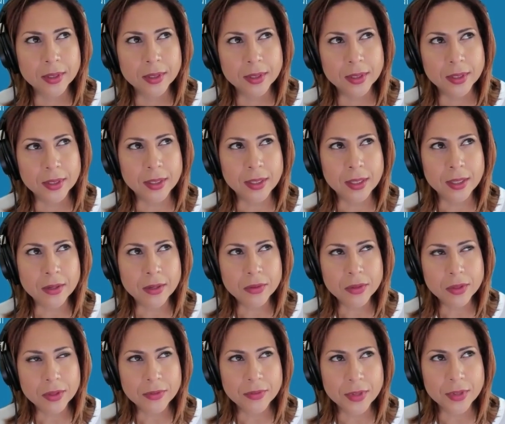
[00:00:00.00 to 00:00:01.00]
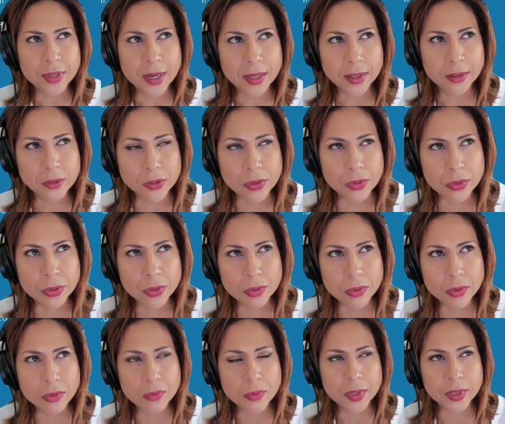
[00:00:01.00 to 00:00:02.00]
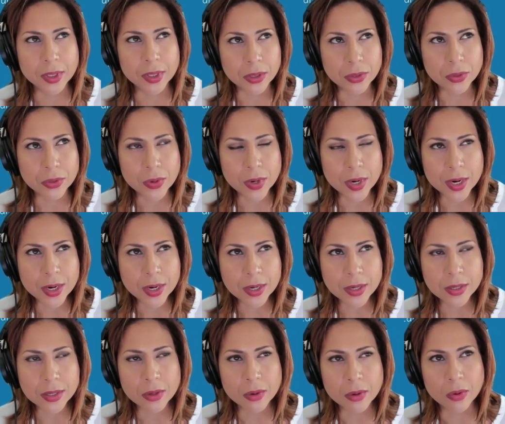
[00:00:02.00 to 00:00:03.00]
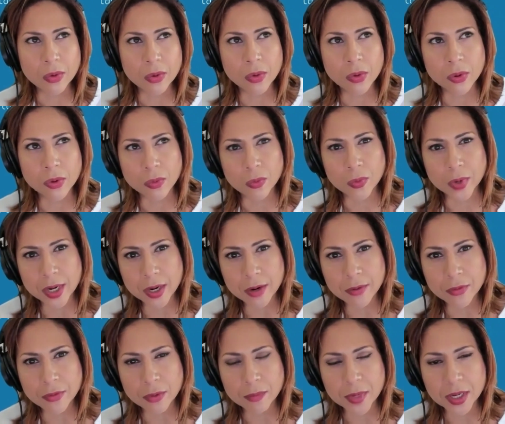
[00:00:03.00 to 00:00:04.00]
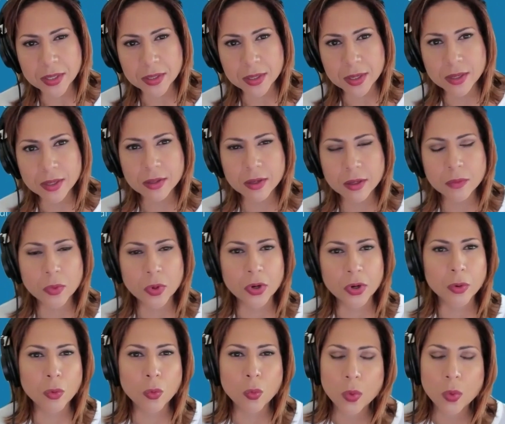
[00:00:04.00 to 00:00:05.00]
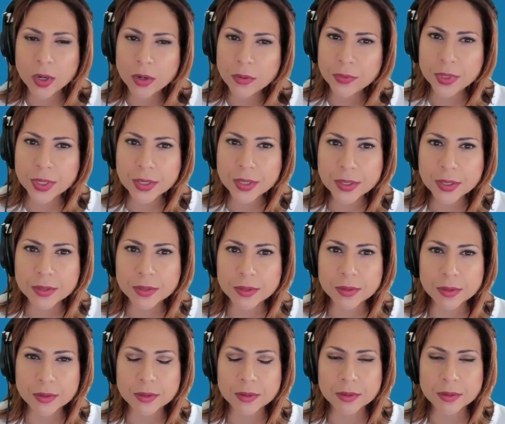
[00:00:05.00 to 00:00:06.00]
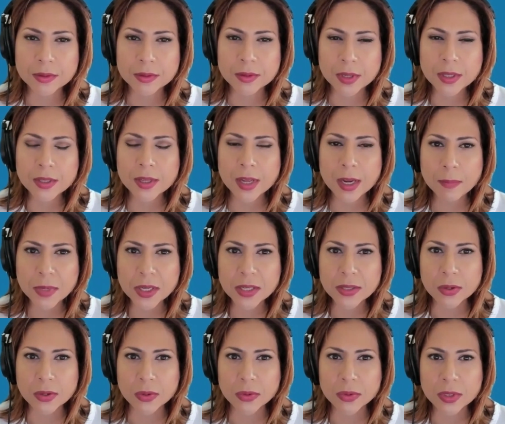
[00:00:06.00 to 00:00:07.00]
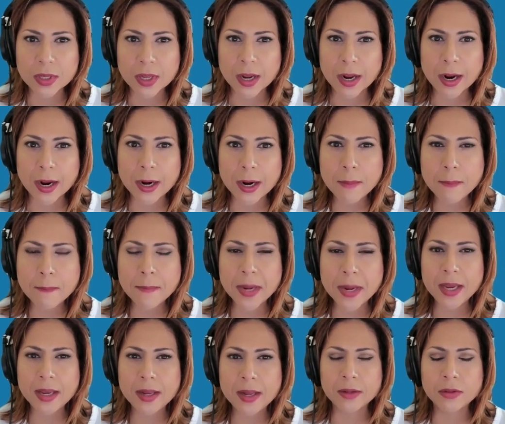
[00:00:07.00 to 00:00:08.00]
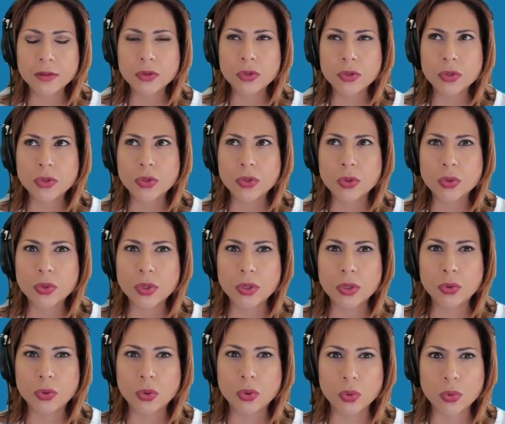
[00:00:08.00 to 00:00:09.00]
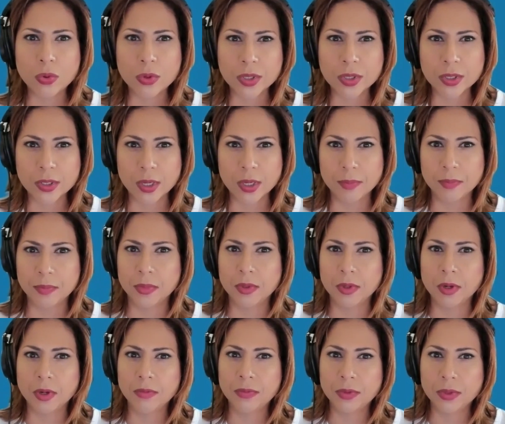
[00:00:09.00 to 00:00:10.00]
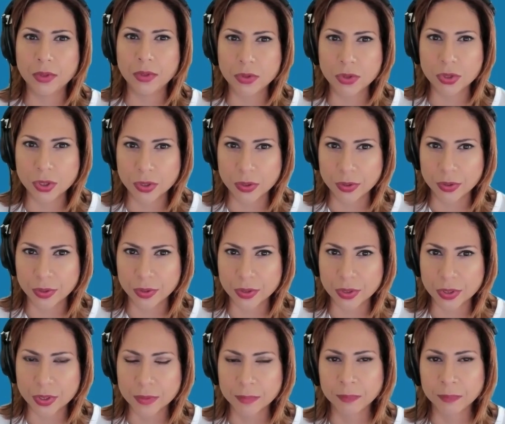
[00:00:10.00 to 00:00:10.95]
And I don't know if it had to do with the dress or waiting for my sister, but in one of these episodes, I made it to the doorstep of the church.